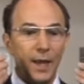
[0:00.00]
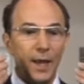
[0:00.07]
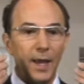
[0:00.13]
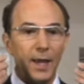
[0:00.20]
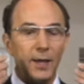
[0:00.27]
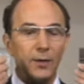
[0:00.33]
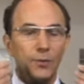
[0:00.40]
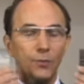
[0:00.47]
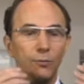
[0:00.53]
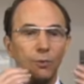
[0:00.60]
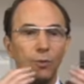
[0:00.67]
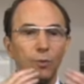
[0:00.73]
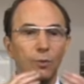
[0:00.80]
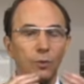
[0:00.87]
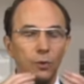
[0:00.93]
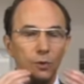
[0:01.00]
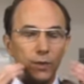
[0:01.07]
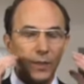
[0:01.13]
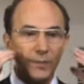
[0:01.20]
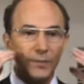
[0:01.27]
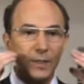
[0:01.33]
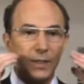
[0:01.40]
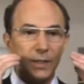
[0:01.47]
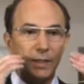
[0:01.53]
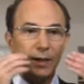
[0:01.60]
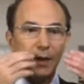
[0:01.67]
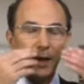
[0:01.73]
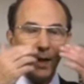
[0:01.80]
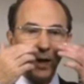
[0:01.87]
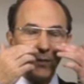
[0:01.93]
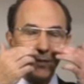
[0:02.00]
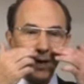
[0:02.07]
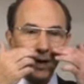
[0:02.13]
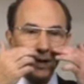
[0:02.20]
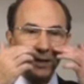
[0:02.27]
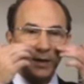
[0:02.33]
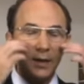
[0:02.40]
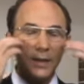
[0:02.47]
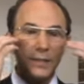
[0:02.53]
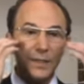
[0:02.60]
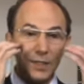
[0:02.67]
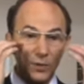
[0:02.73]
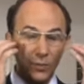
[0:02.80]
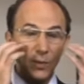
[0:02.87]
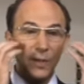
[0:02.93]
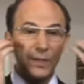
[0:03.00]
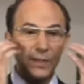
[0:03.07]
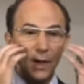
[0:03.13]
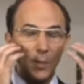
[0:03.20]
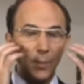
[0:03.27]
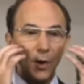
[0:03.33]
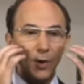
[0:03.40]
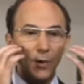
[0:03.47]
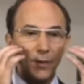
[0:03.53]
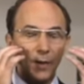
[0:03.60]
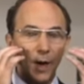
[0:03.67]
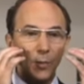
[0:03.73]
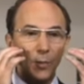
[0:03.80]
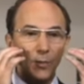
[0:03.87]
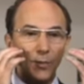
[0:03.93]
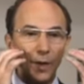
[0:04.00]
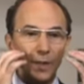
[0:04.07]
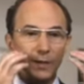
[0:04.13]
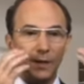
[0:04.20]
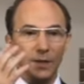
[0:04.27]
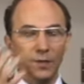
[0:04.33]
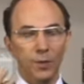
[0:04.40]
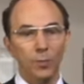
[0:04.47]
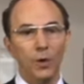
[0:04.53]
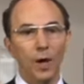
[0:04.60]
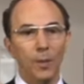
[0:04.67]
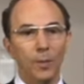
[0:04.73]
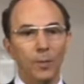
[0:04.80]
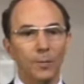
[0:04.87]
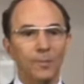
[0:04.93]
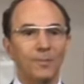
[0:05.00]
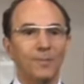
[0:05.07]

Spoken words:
and through lifting, and then decrease that part of the upper face that's a problem.